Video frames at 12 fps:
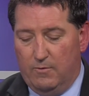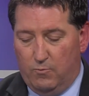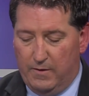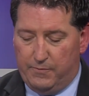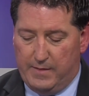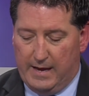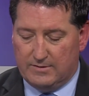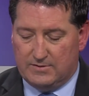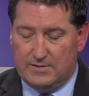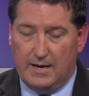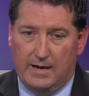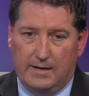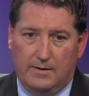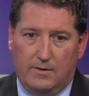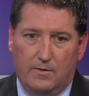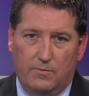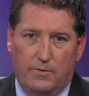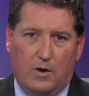With that said,
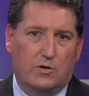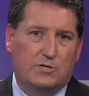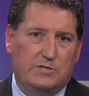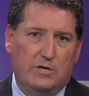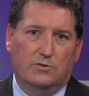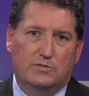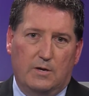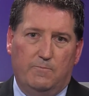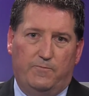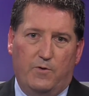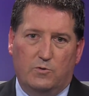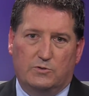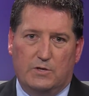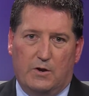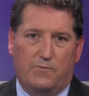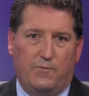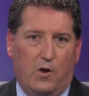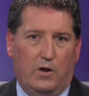there are still some folks that
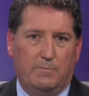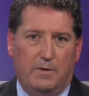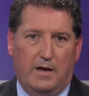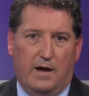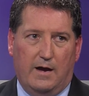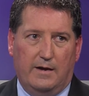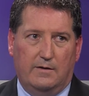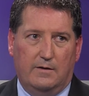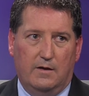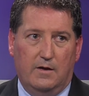are falling behind